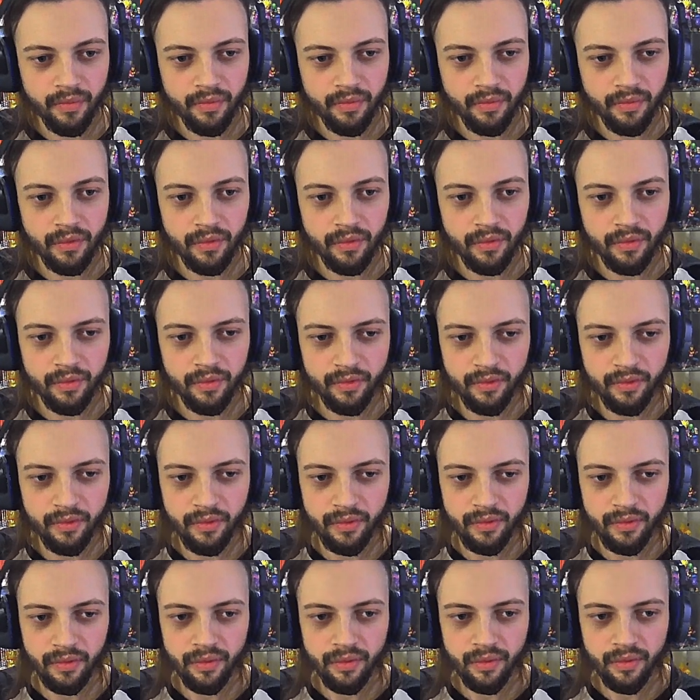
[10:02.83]

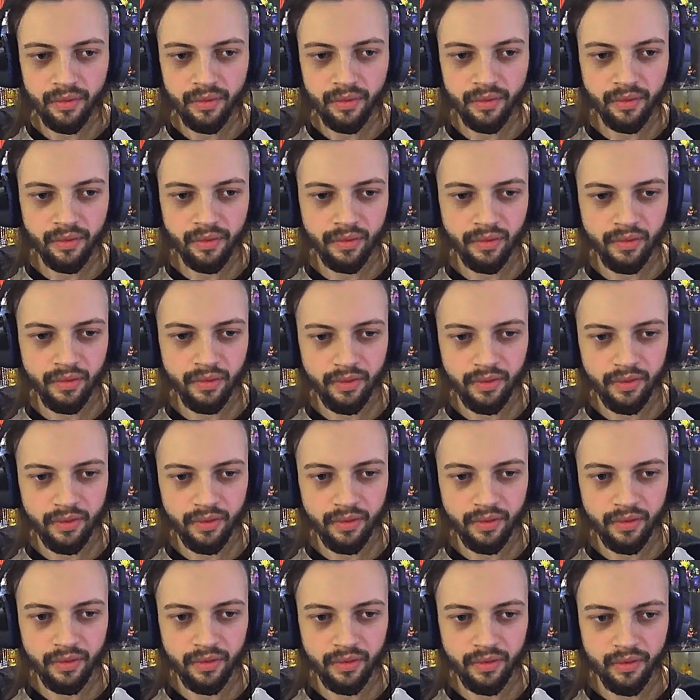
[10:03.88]

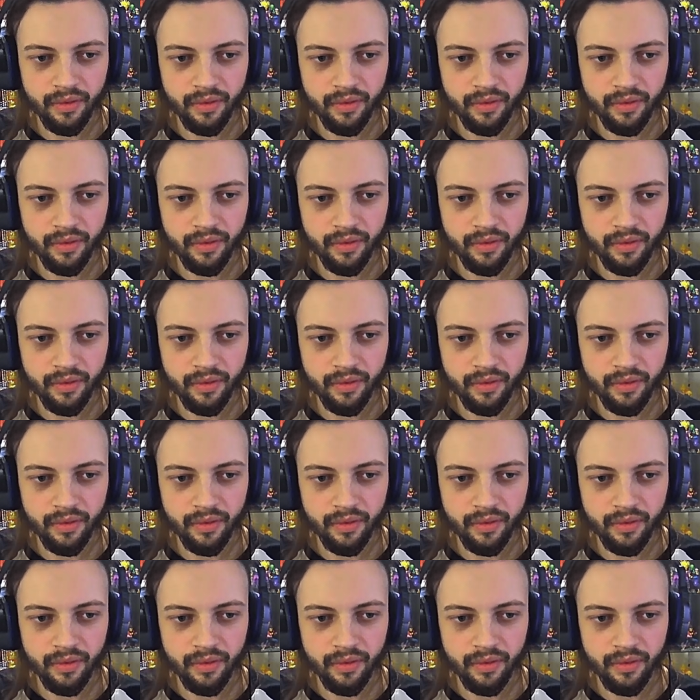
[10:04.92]
The person shown says nothing.